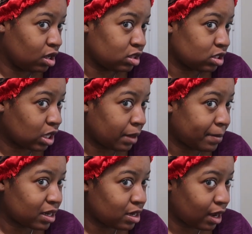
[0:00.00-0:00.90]
to keep
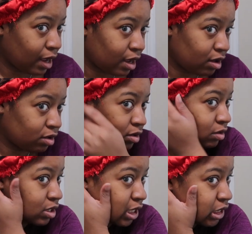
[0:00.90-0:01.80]
it down
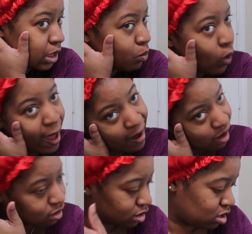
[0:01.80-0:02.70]
because I sleep
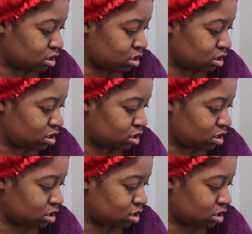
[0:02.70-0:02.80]
wild.